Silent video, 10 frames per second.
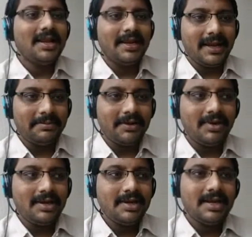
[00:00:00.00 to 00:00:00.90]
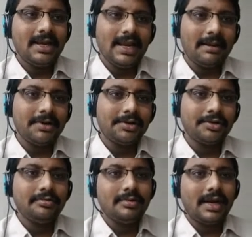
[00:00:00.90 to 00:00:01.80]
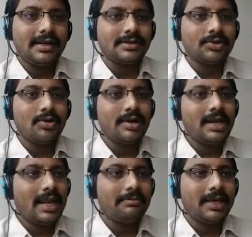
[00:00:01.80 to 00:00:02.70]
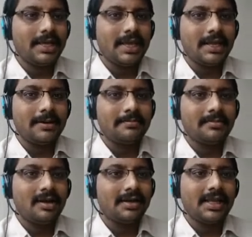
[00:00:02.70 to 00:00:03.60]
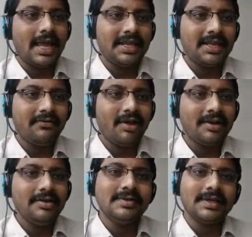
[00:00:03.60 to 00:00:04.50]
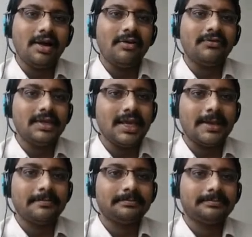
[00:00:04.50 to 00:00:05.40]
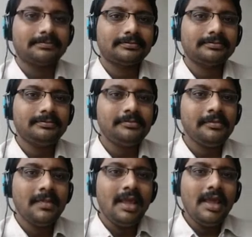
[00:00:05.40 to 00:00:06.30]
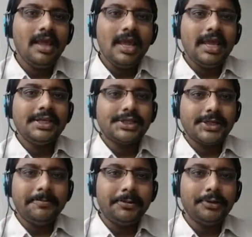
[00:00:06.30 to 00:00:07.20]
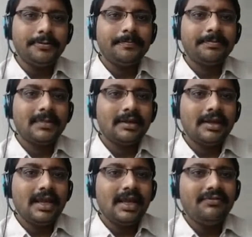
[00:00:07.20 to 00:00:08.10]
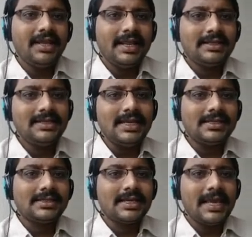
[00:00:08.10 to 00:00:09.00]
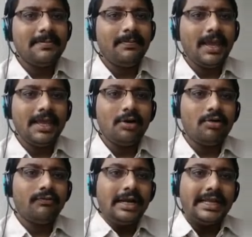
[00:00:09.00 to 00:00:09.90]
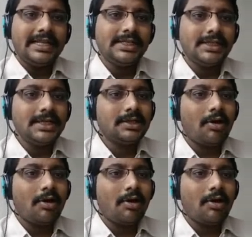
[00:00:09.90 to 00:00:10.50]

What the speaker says: lambda 1, lambda 2 and so on, lambda n are the eigenvalues of A. In step 2, if there exists a pair of distinct